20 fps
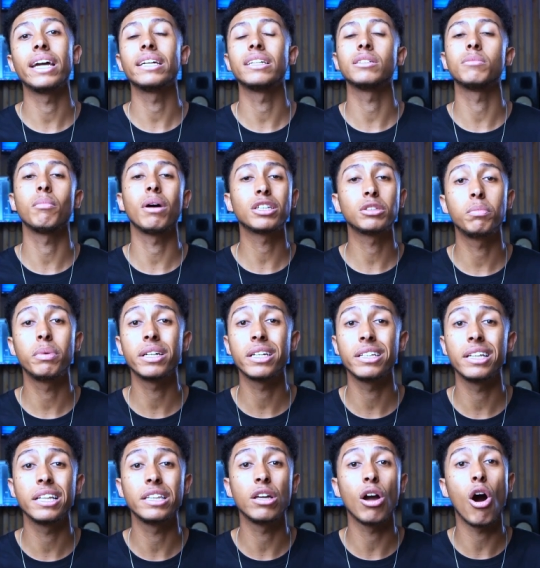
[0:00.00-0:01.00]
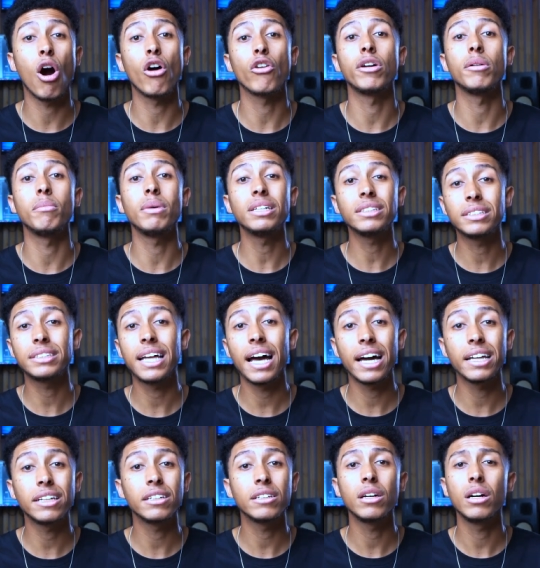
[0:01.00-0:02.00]
it is much better than the RMS
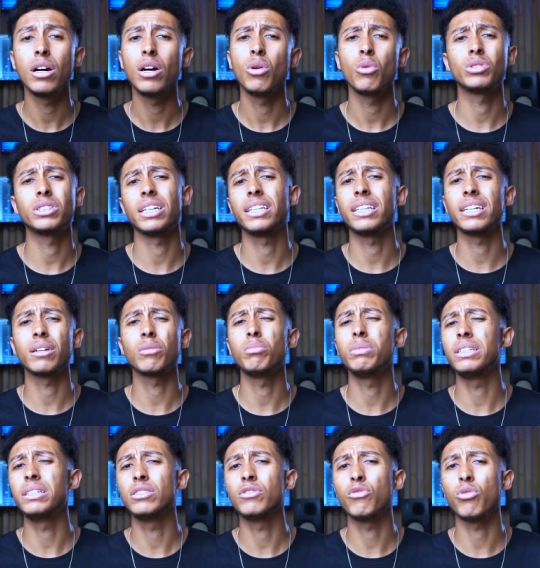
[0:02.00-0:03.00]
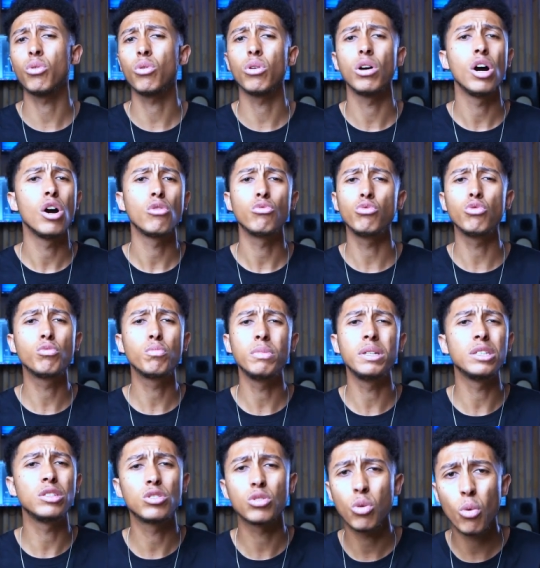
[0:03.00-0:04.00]
standard, which I think means for root
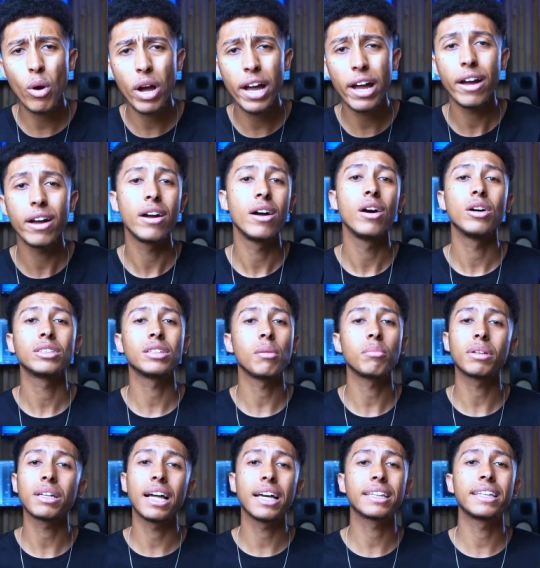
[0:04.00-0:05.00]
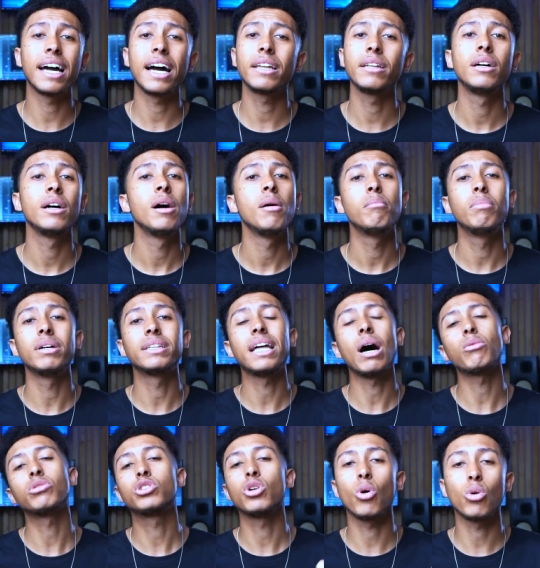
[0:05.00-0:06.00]
mean square, something like that. But that
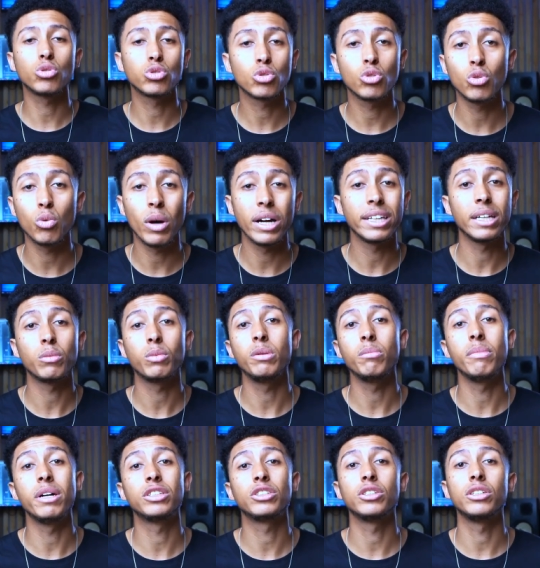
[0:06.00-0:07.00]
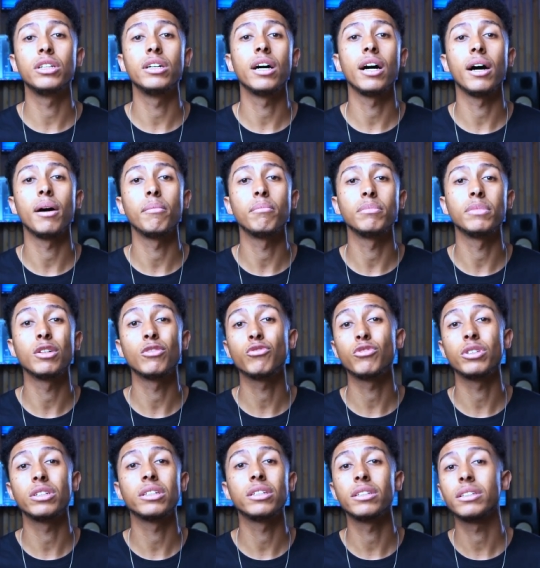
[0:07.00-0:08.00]
was the old school way that we measured
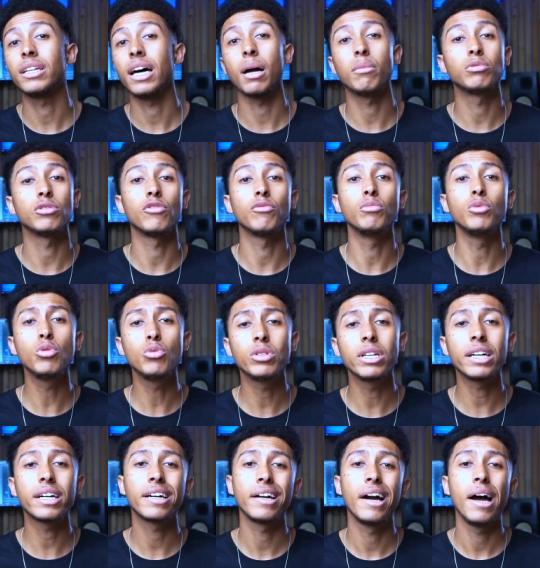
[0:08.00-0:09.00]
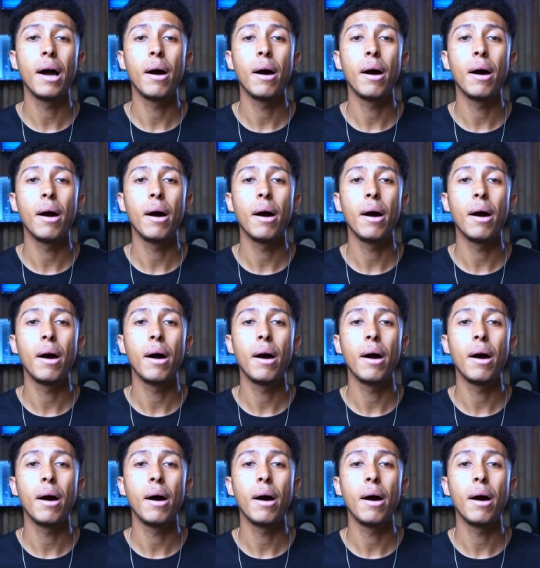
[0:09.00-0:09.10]
different types of music.